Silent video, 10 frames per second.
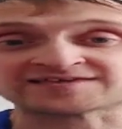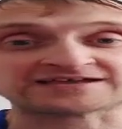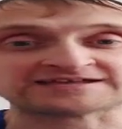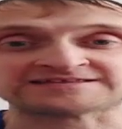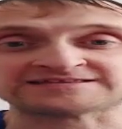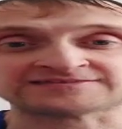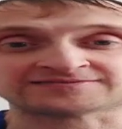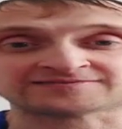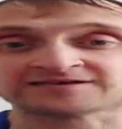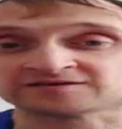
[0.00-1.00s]
He needs to
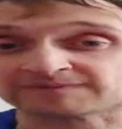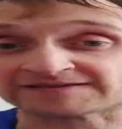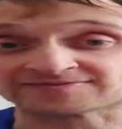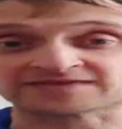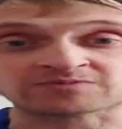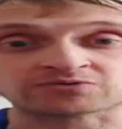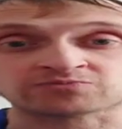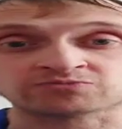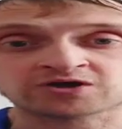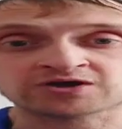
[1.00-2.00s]
take a back step, and
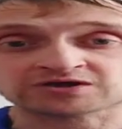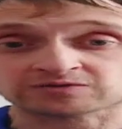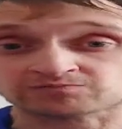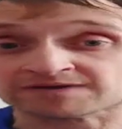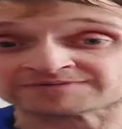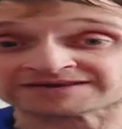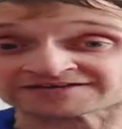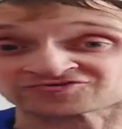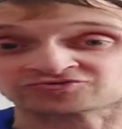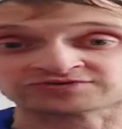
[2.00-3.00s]
maybe the
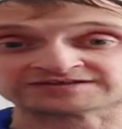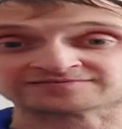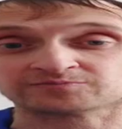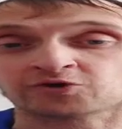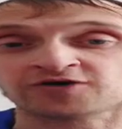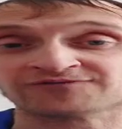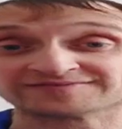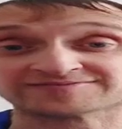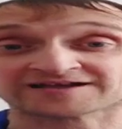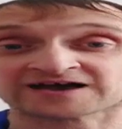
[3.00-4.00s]
National League is a perfect
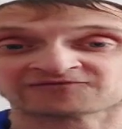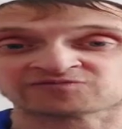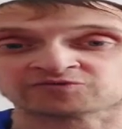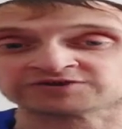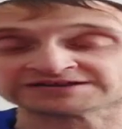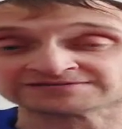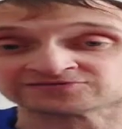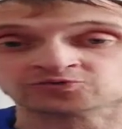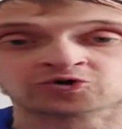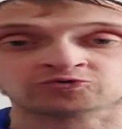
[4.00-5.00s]
start from under these new
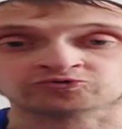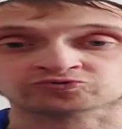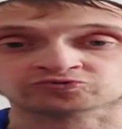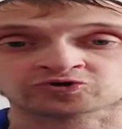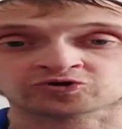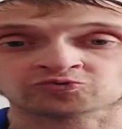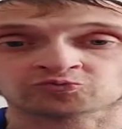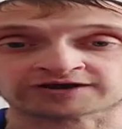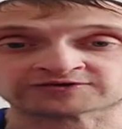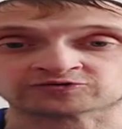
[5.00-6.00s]
owners, what
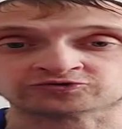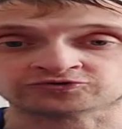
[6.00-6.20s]
he could do.